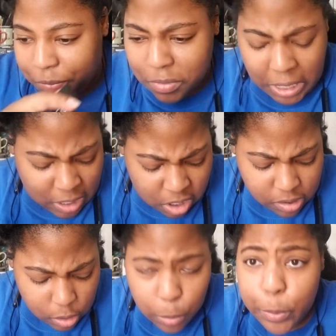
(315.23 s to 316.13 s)
And I also
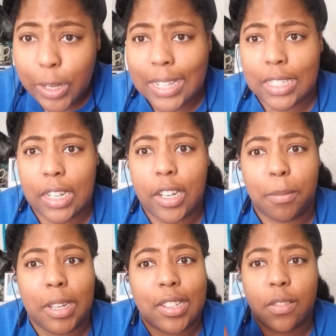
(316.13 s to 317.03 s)
hope you guys can hear me,
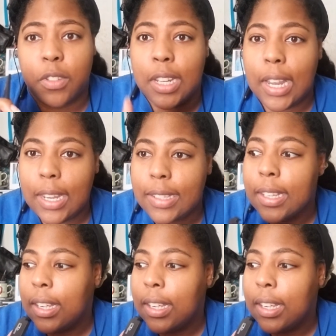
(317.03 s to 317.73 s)
because if you can't,